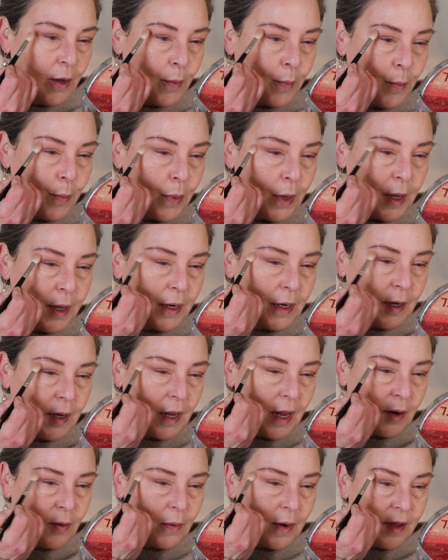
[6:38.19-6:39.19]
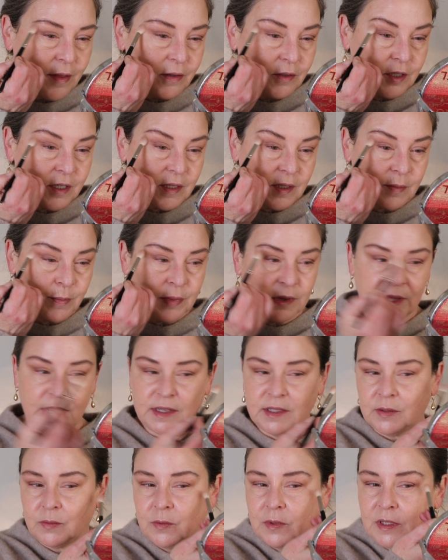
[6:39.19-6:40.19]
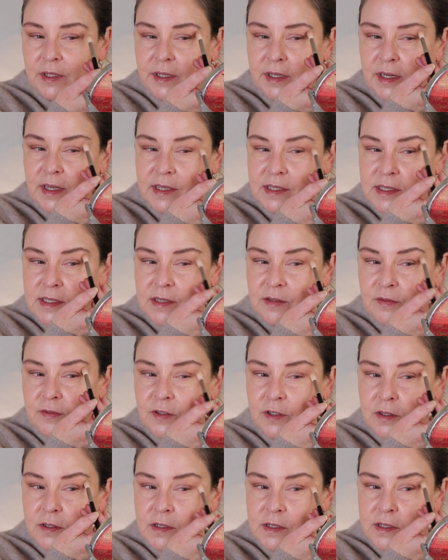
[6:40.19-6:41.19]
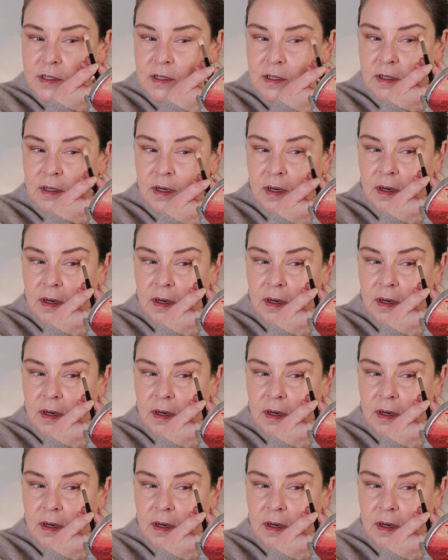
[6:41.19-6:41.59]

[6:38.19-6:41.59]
but I'd rather just blend it really nicely first.